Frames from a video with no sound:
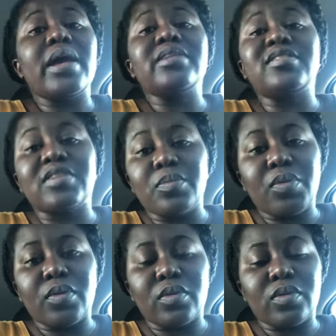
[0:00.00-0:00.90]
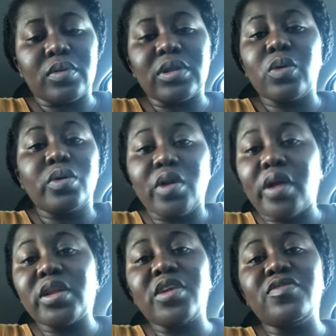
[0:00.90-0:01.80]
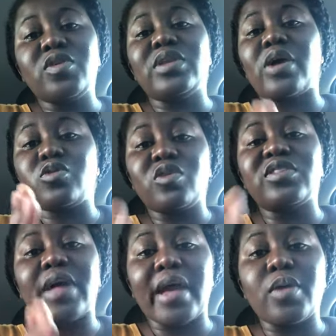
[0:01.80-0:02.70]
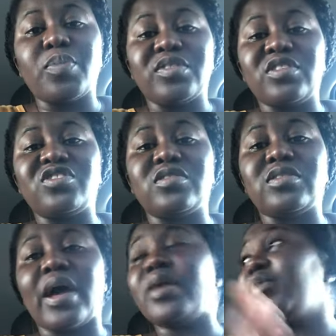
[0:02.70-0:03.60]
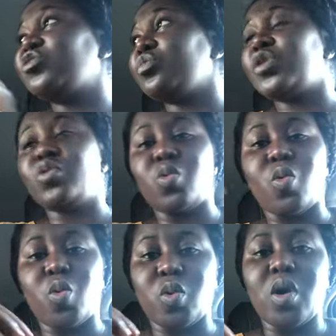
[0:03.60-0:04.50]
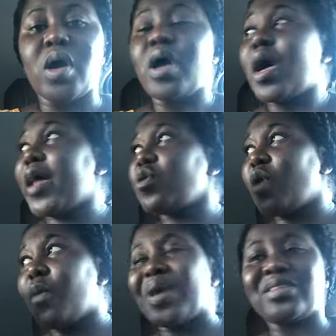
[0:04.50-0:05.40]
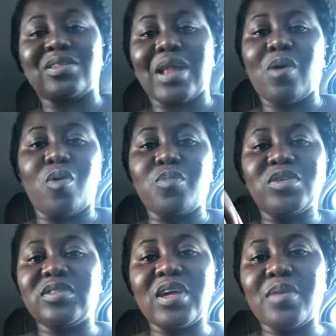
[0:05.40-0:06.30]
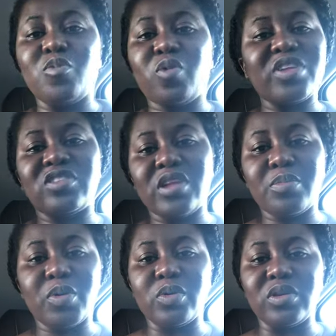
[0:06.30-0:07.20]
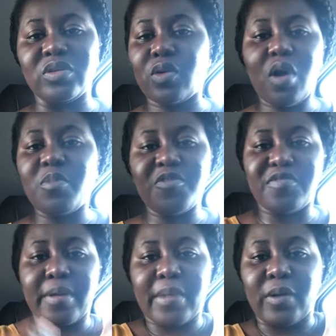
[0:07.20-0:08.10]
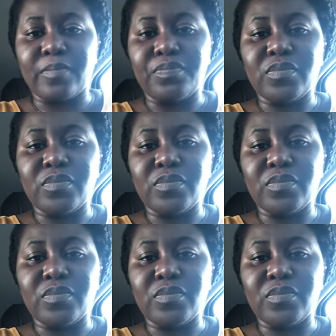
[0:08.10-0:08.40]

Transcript: and simple. They will not give you that, those higher positions. I bet you know, anyone might not want the same rich neighborhood. No, omon fama.